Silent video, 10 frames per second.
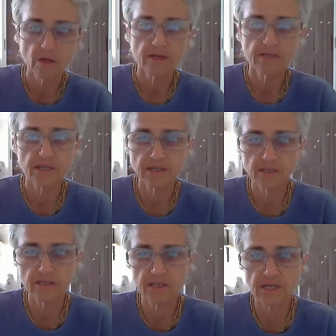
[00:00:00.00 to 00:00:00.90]

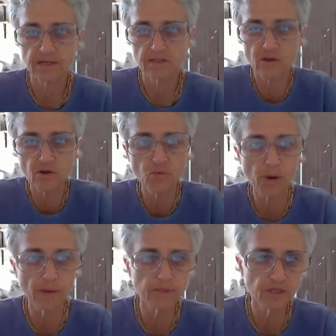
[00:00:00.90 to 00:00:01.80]
Section 6, the new
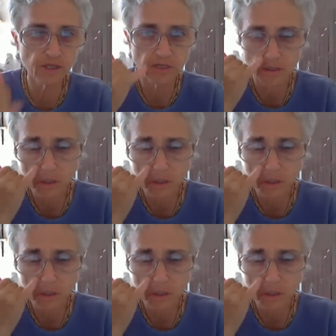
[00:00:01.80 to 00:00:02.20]
Babaji.